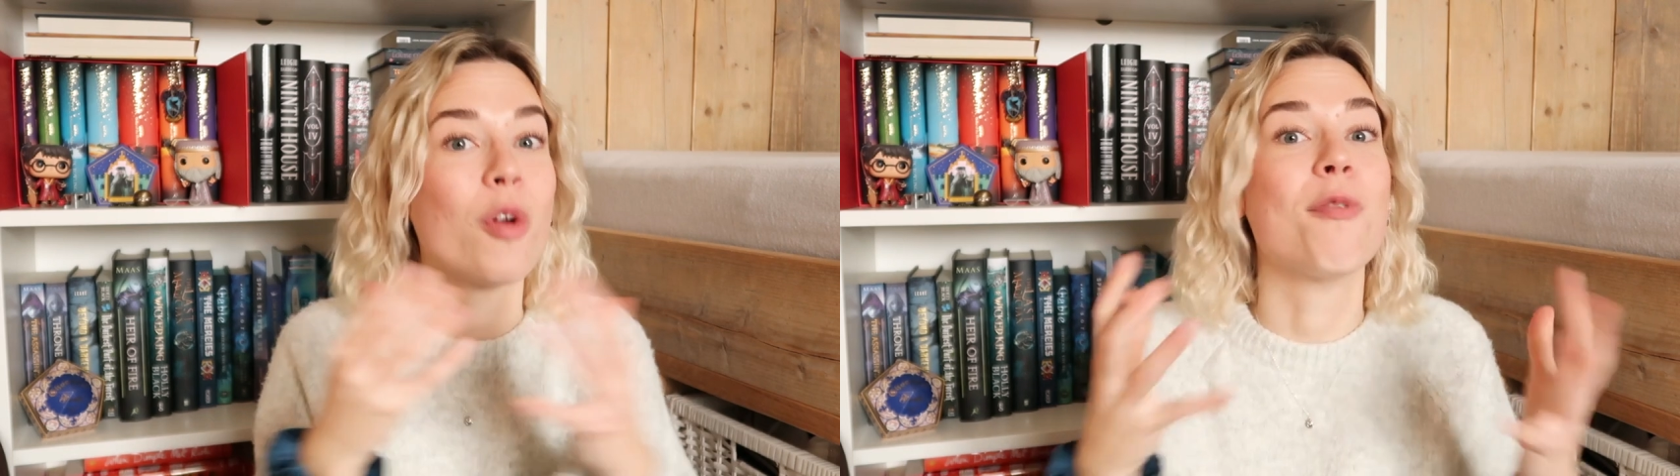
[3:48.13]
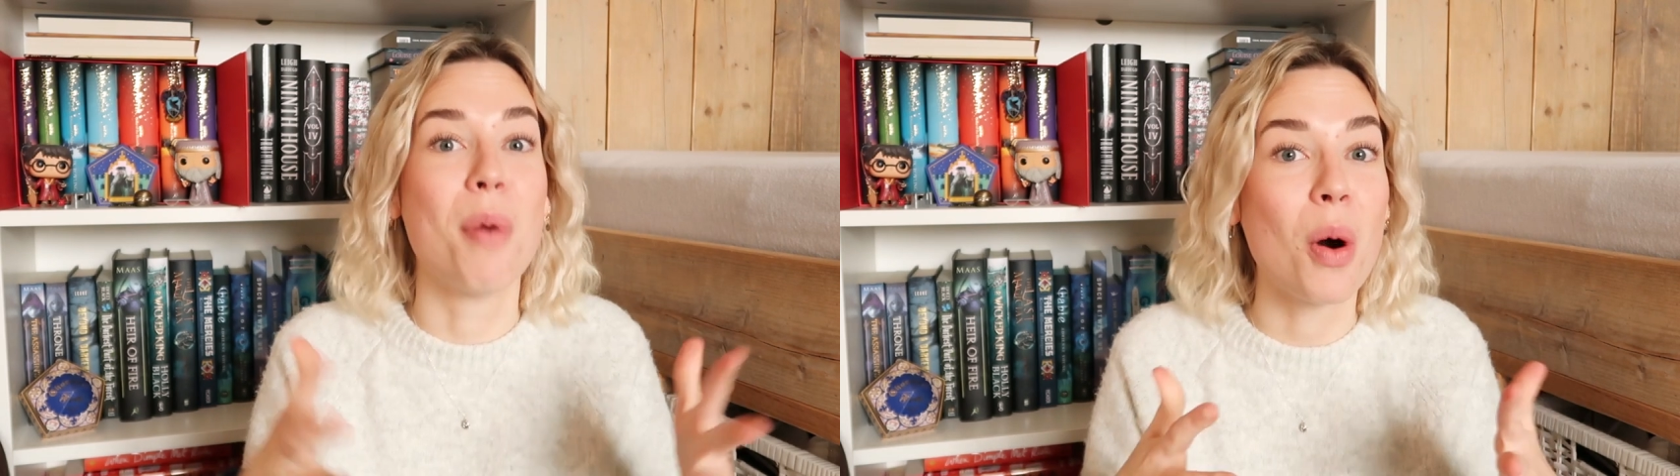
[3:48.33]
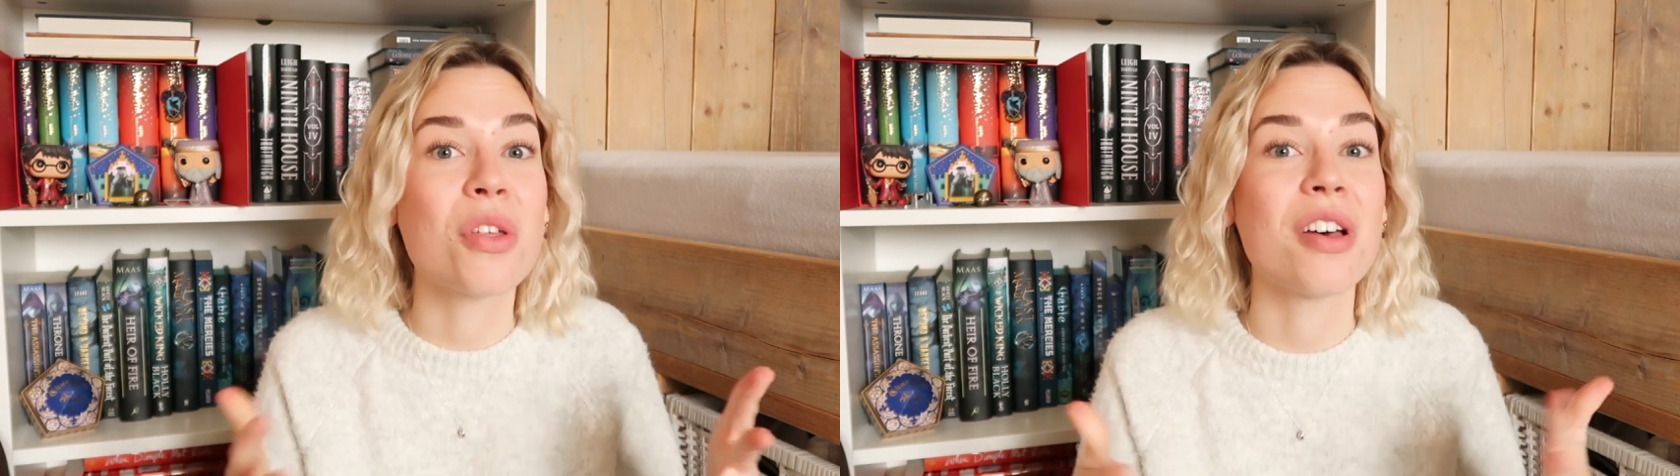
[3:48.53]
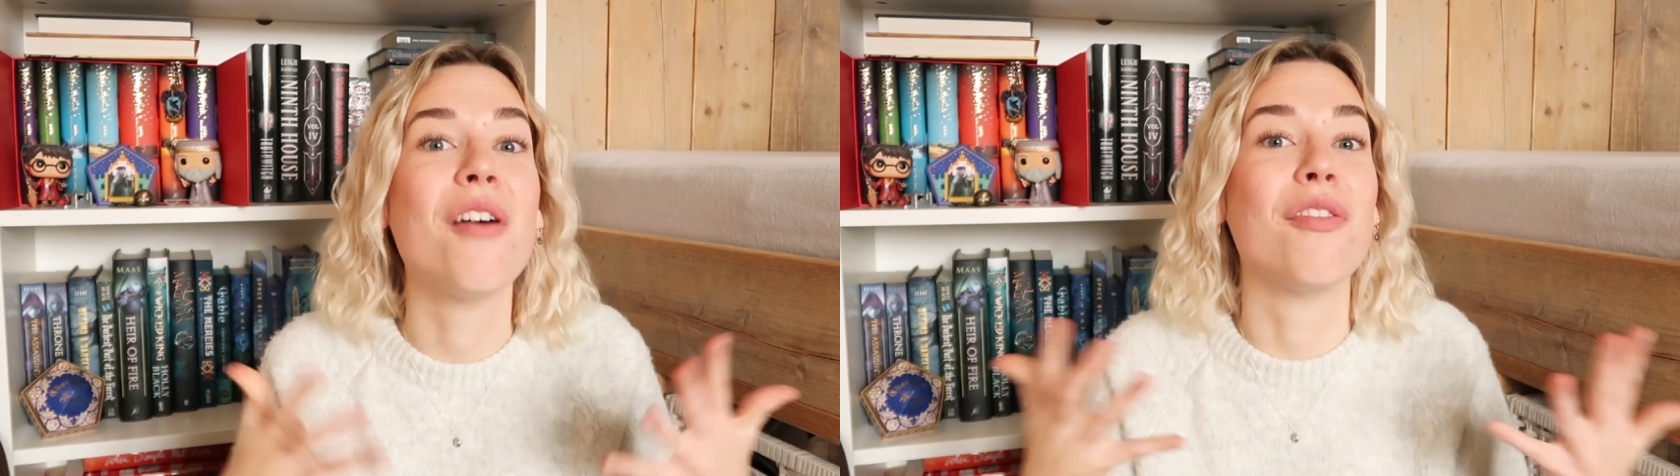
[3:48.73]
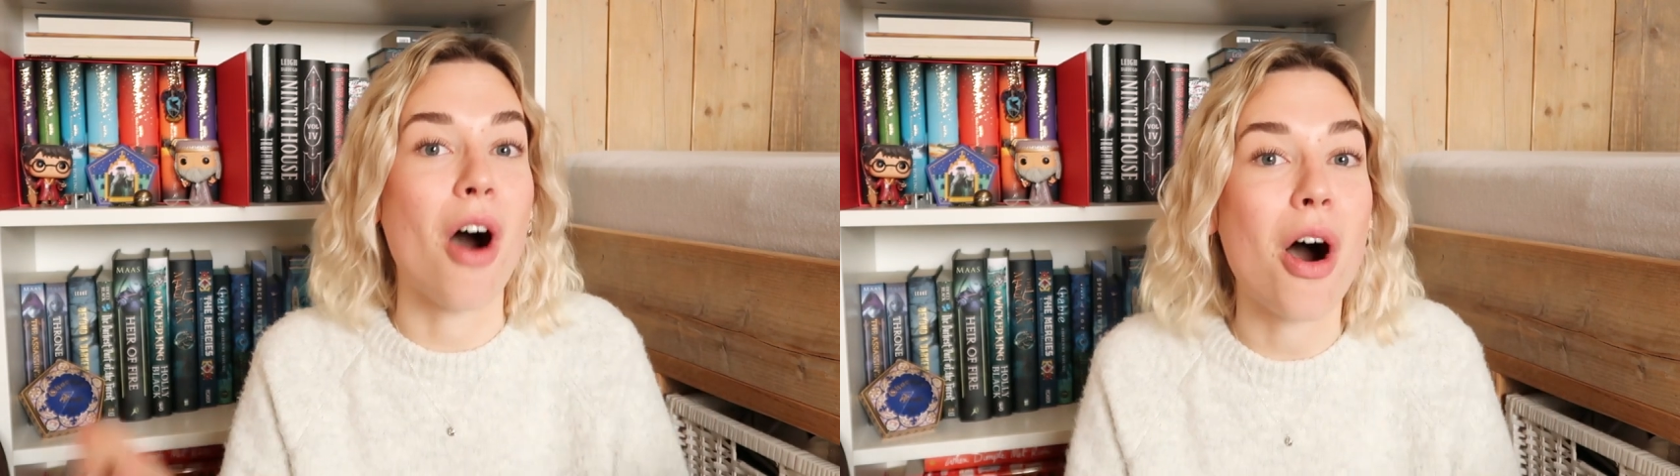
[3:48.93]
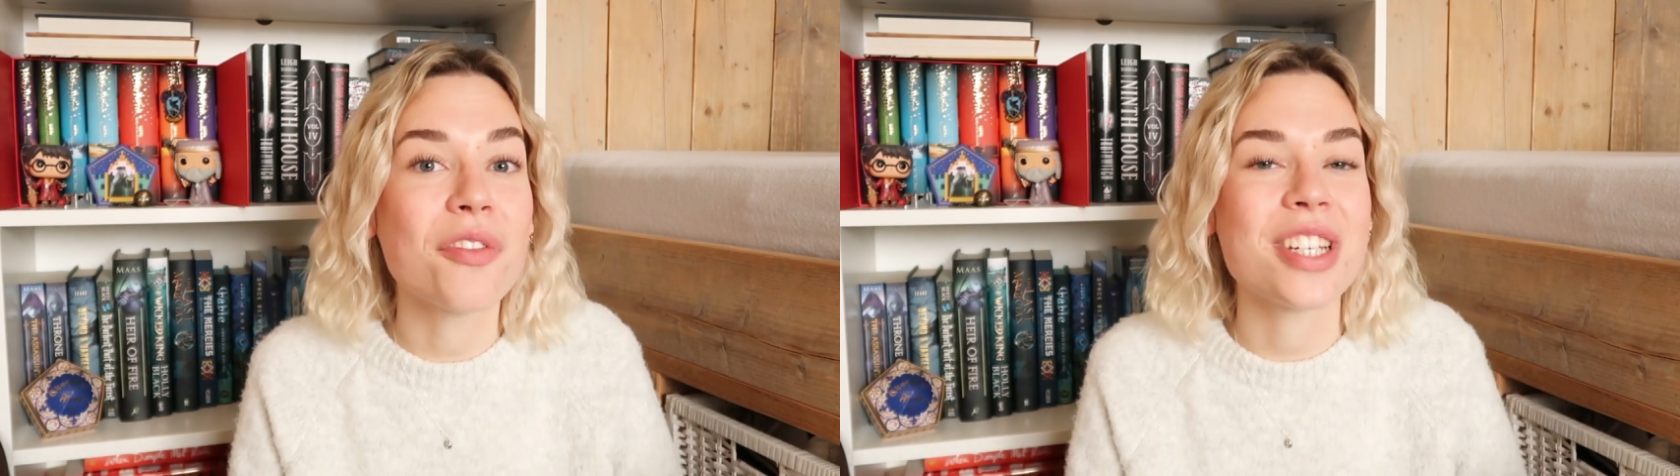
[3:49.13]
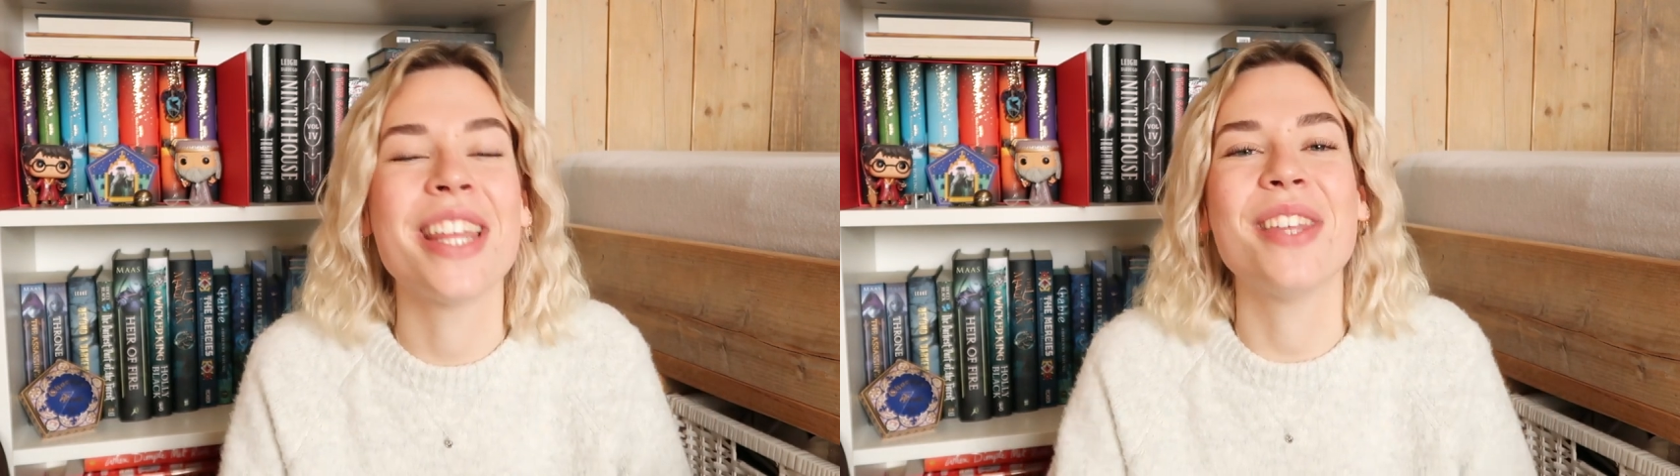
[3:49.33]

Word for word: we've both evolved